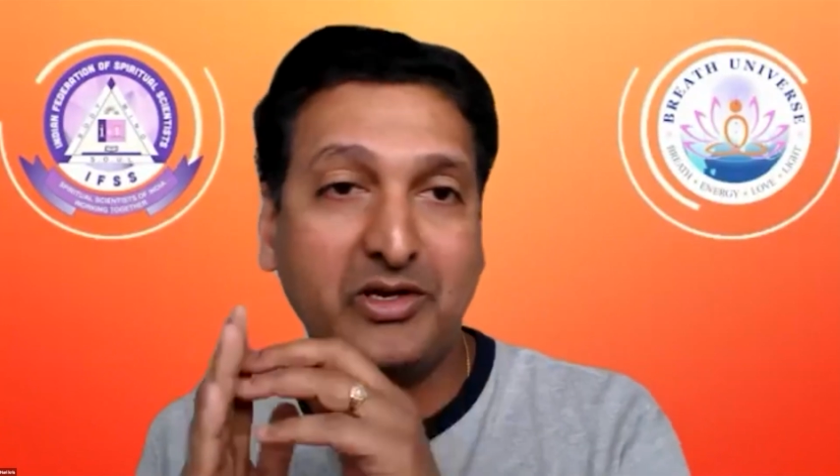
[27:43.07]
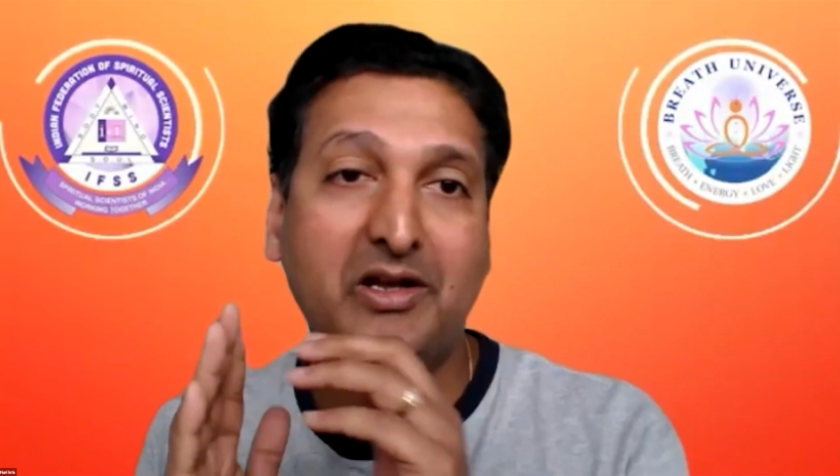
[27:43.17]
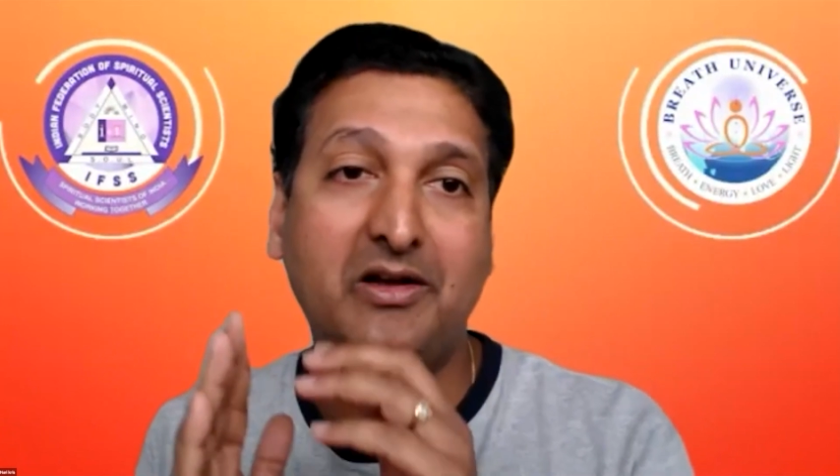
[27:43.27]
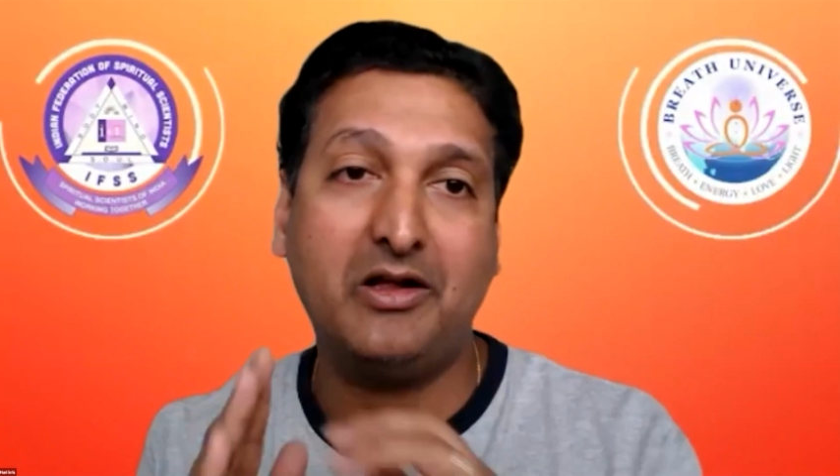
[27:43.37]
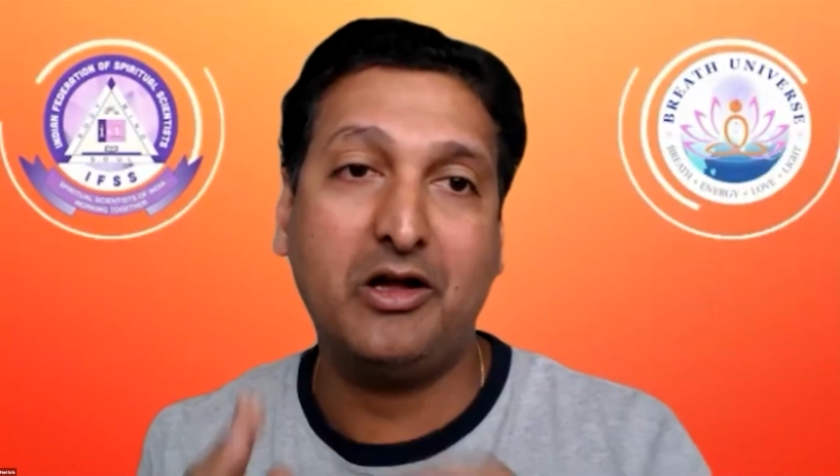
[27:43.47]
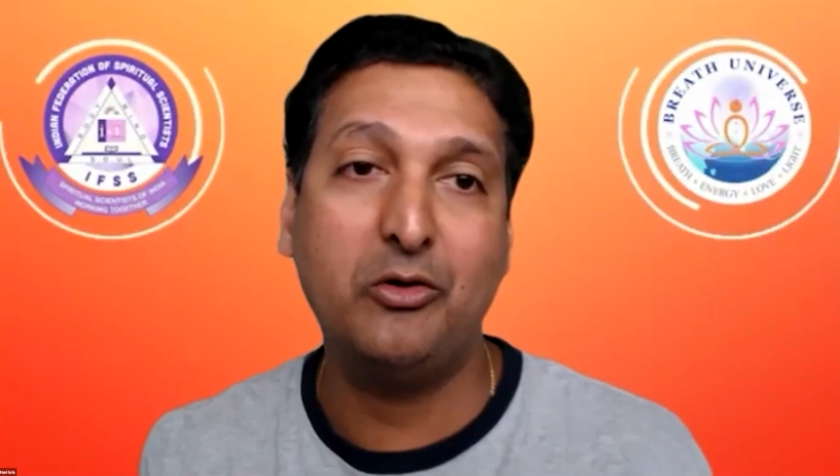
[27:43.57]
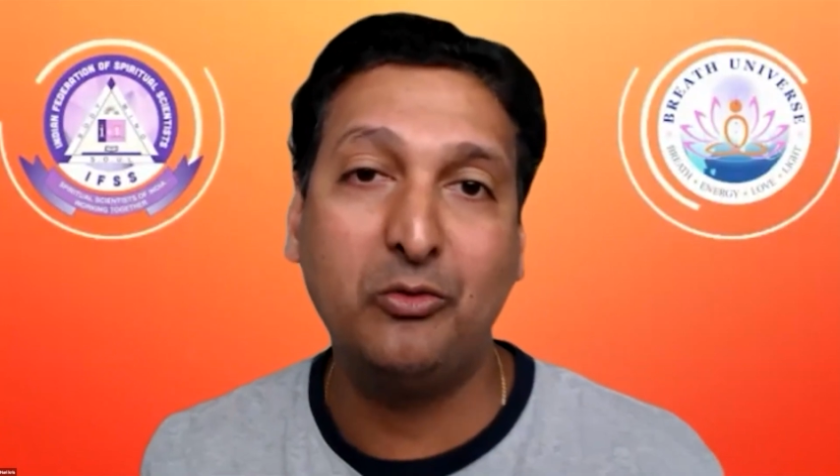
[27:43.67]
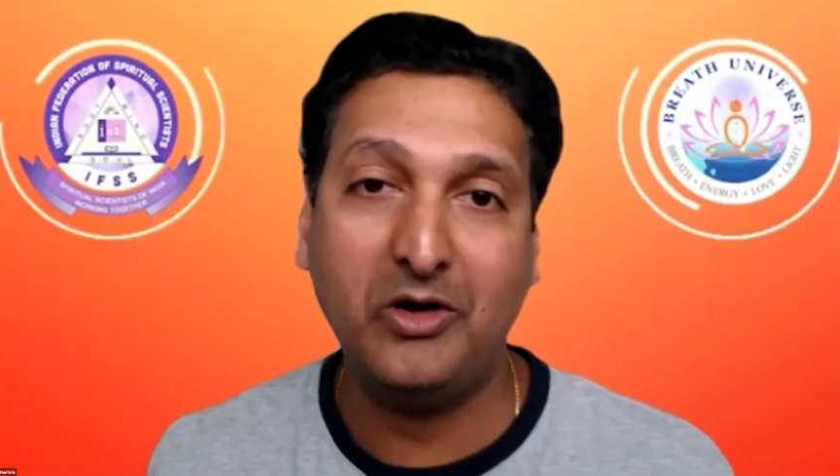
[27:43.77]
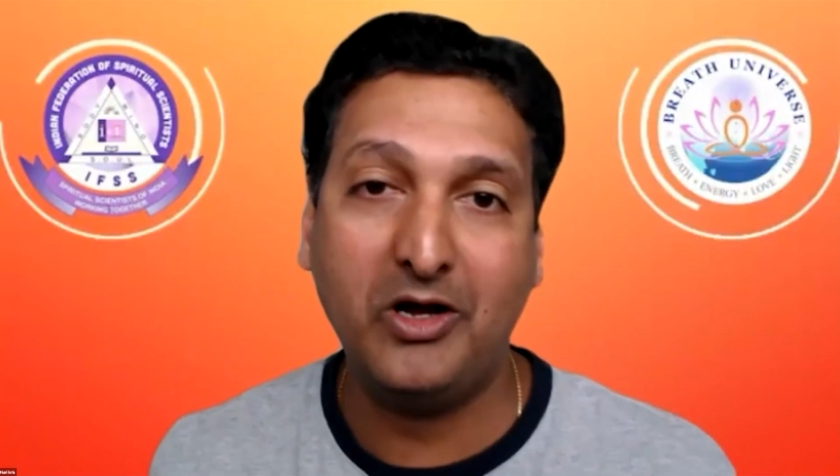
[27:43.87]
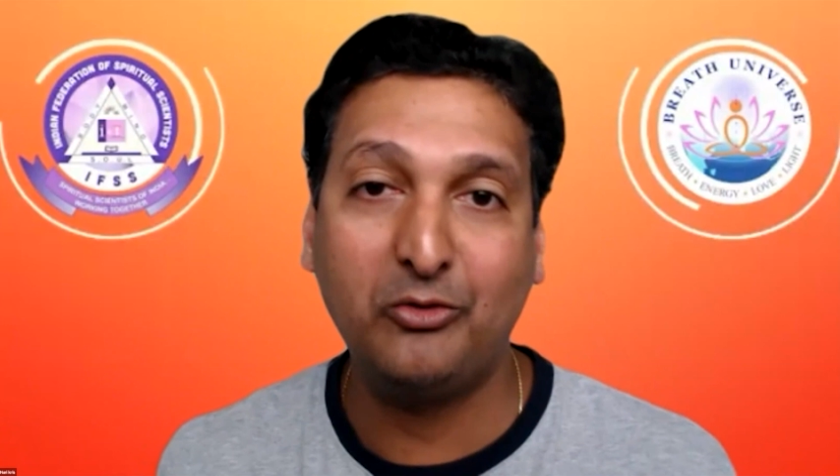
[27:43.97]
tell
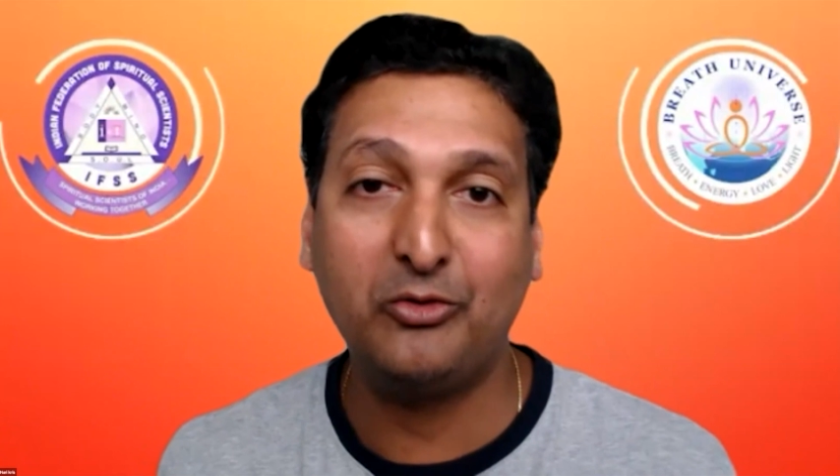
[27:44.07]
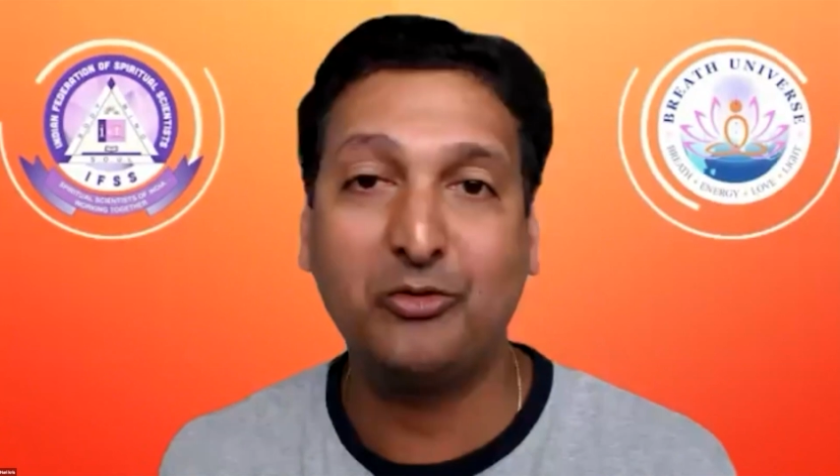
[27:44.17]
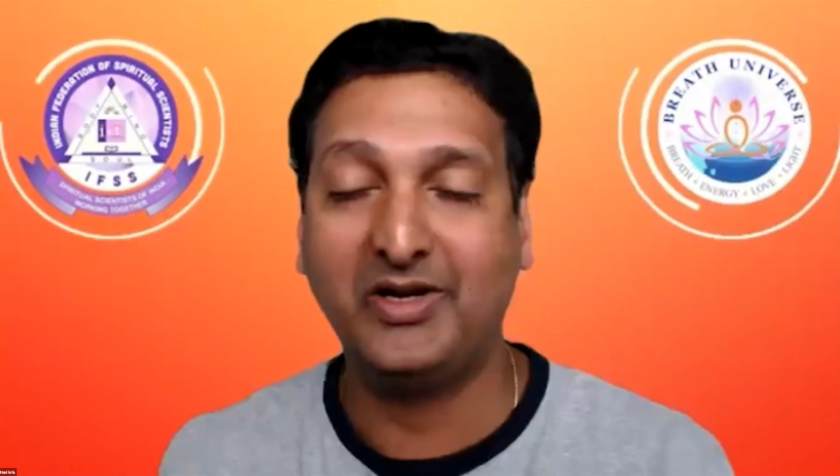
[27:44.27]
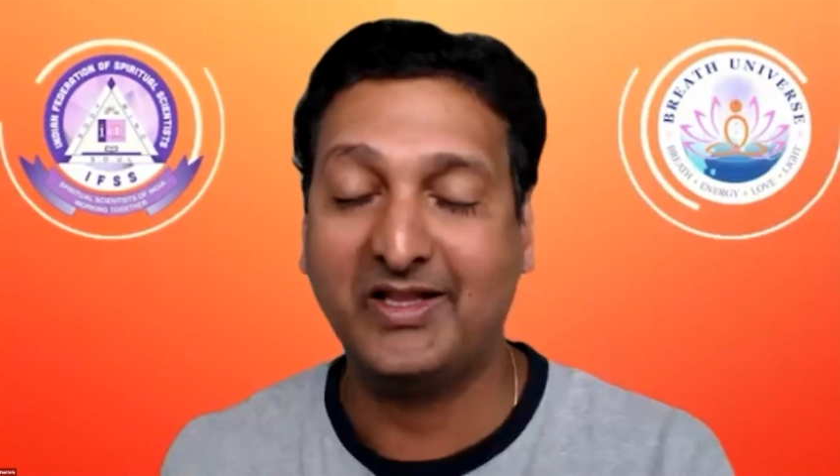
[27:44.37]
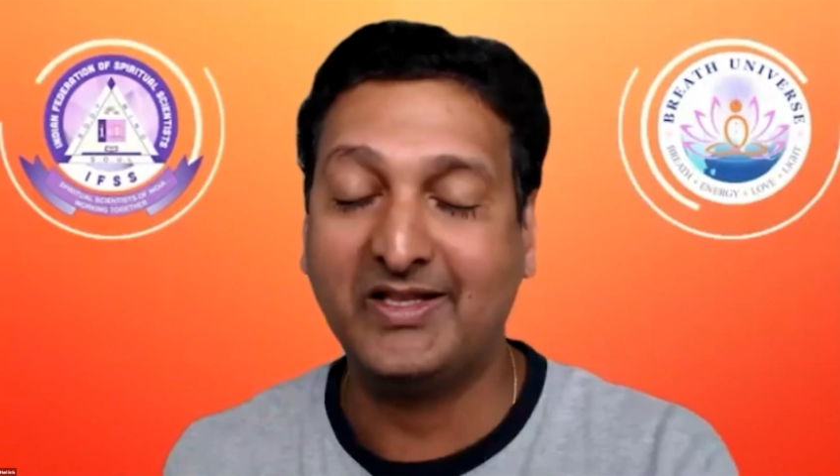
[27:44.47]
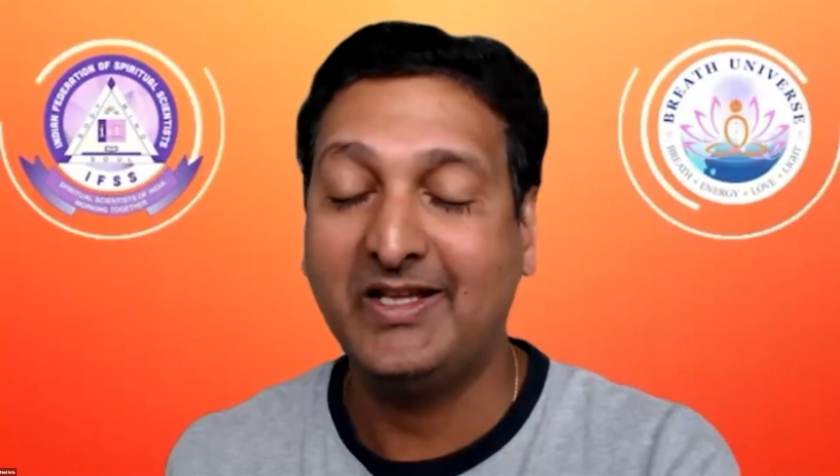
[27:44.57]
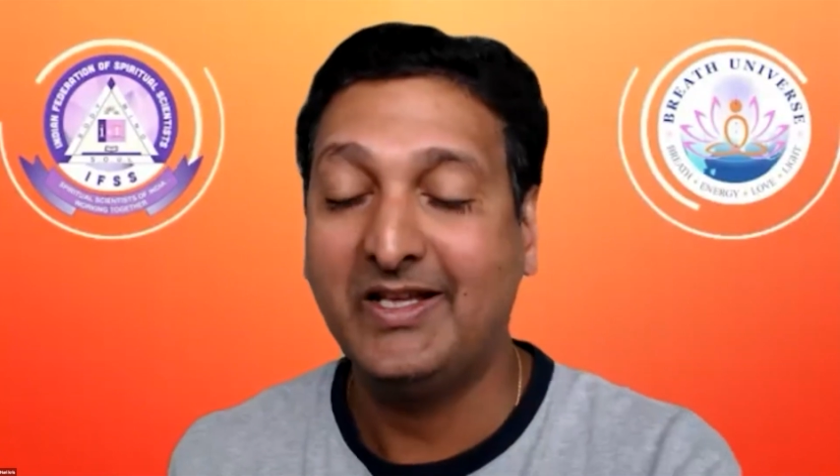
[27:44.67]
how to breathe.